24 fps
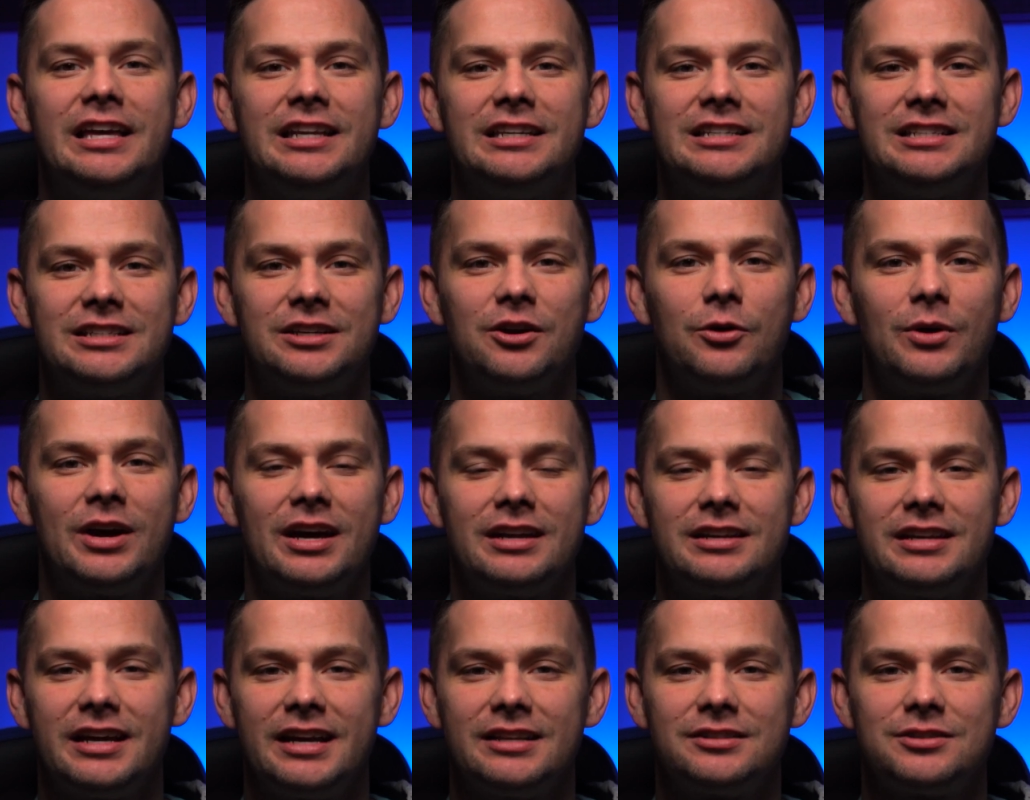to go
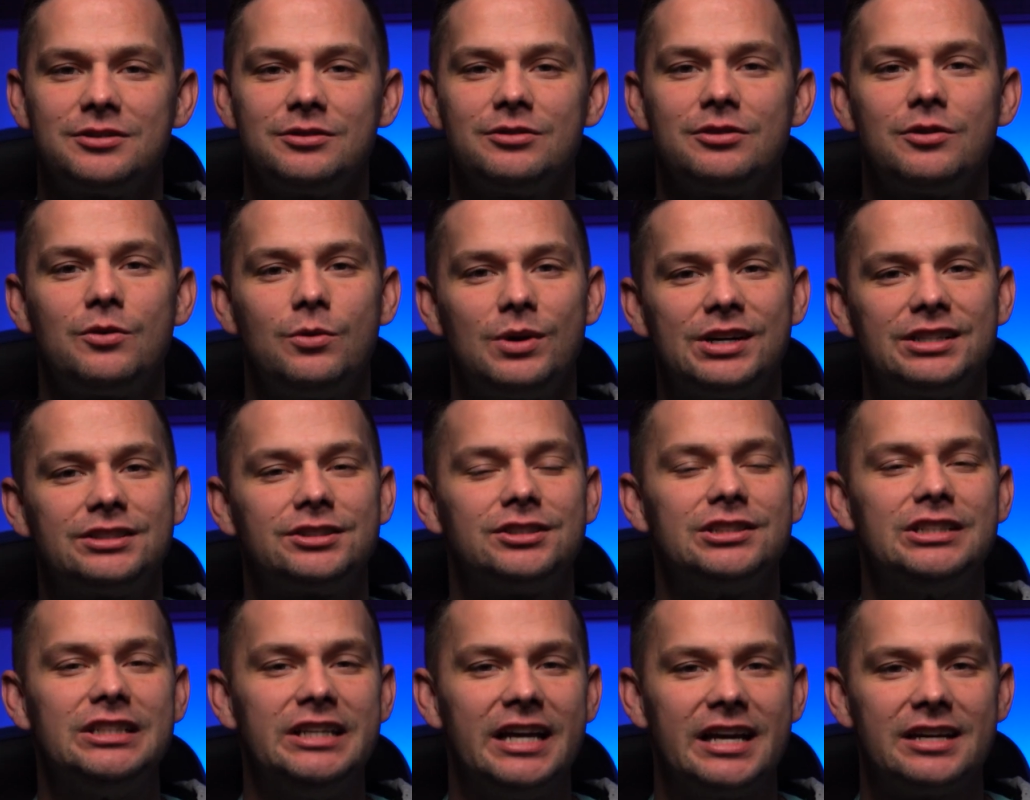ahead and answer the
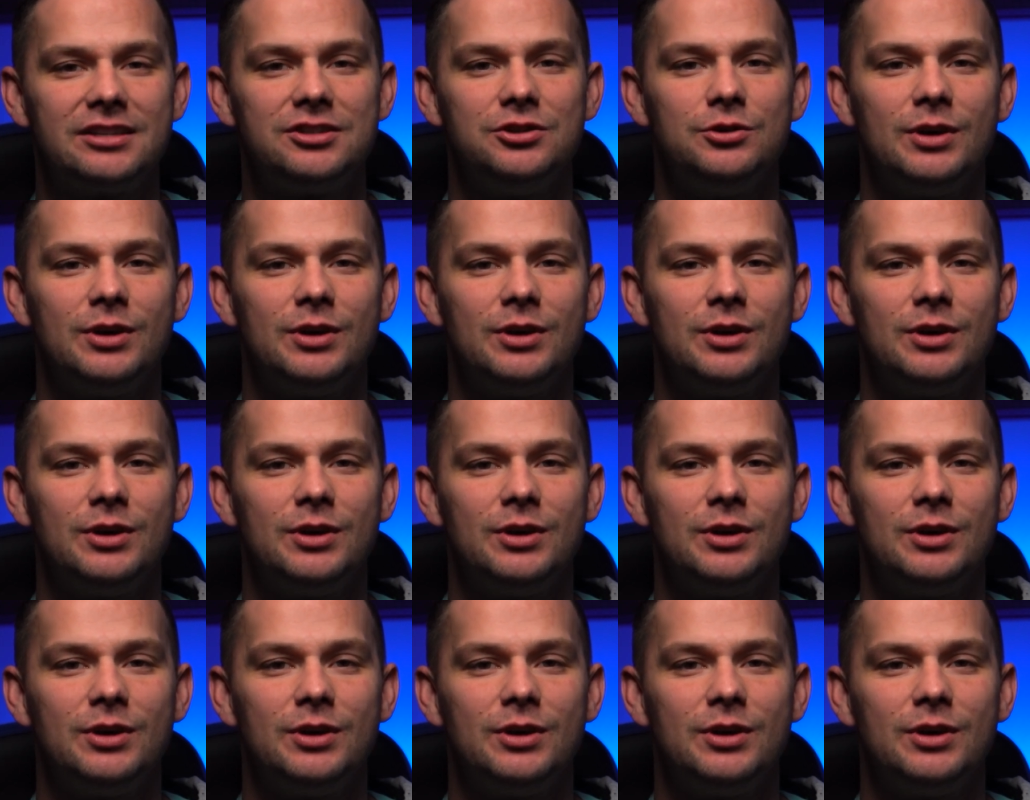question, yes,